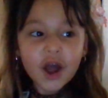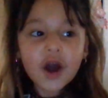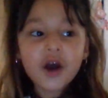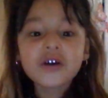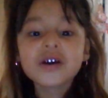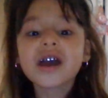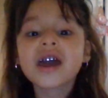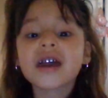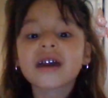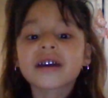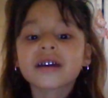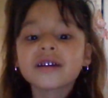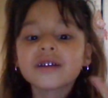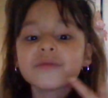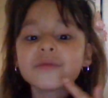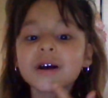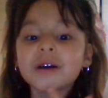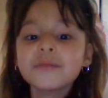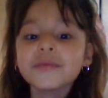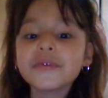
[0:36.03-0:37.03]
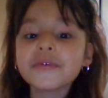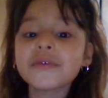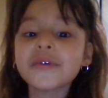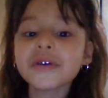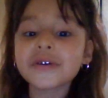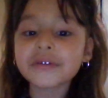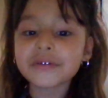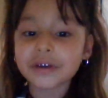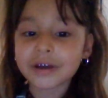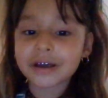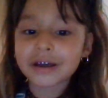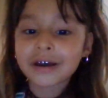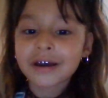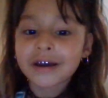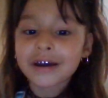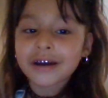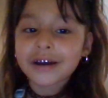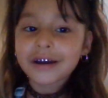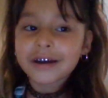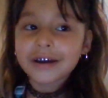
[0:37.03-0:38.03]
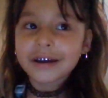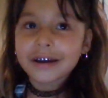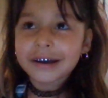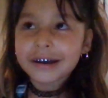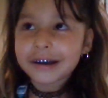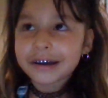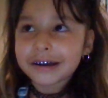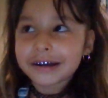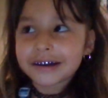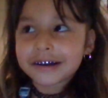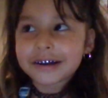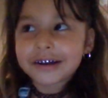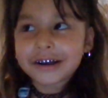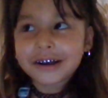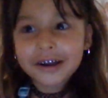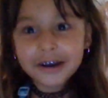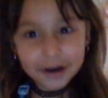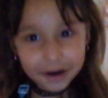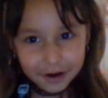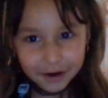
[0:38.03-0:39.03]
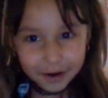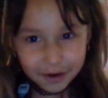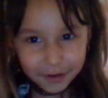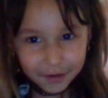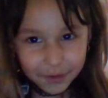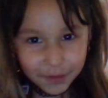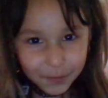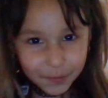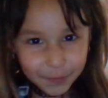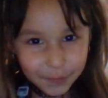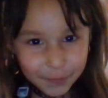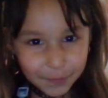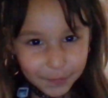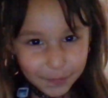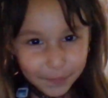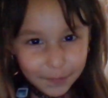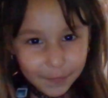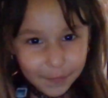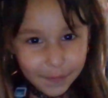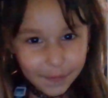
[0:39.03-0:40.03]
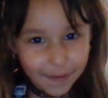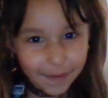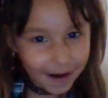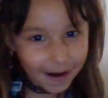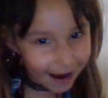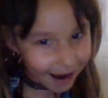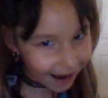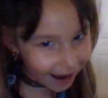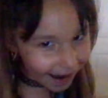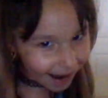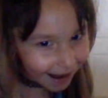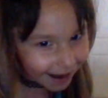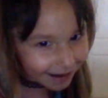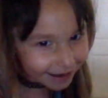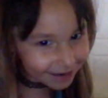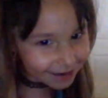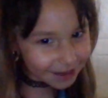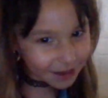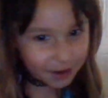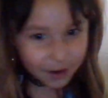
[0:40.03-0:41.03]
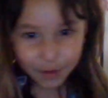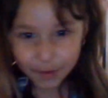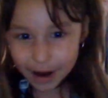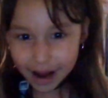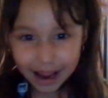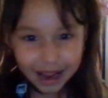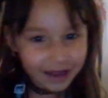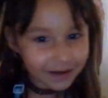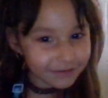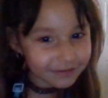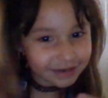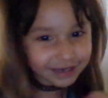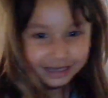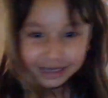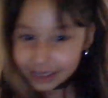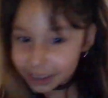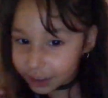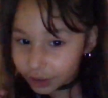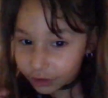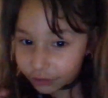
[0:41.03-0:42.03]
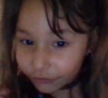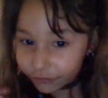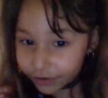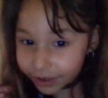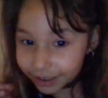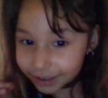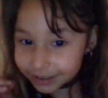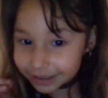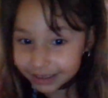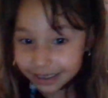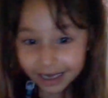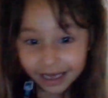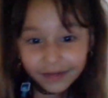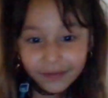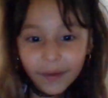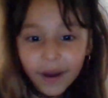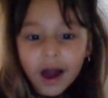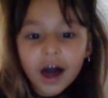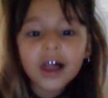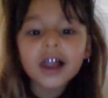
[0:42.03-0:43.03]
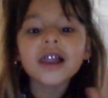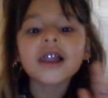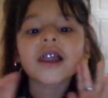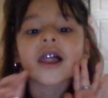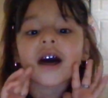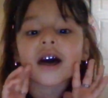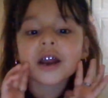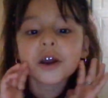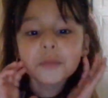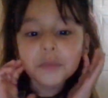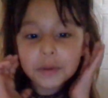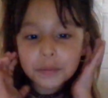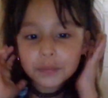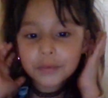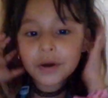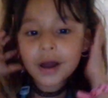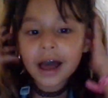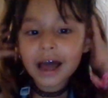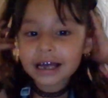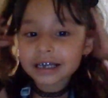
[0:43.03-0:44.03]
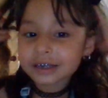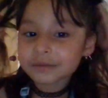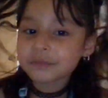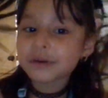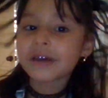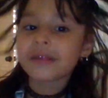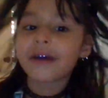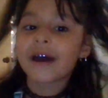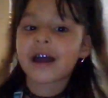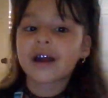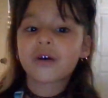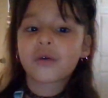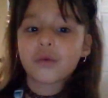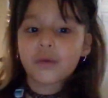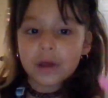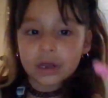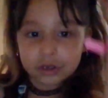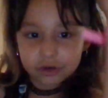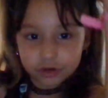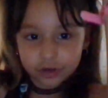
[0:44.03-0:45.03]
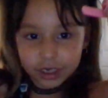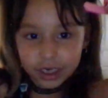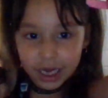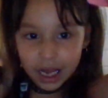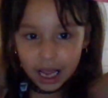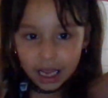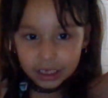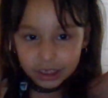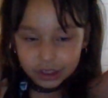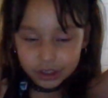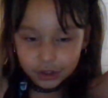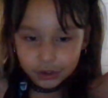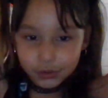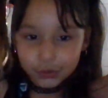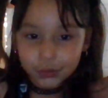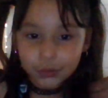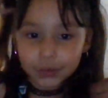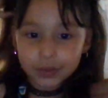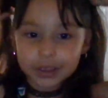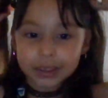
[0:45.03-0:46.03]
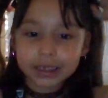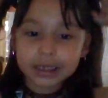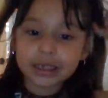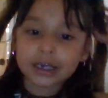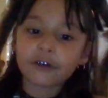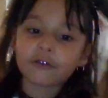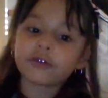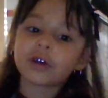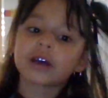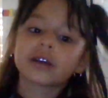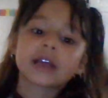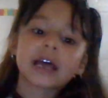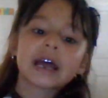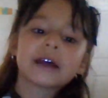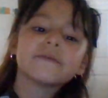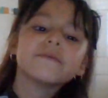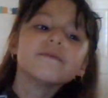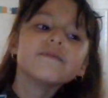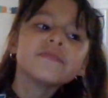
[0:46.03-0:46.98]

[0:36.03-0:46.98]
Okay, you might be wondering, girl, why do you have silver teeth? A lot of people ask me that question at school and stuff like that.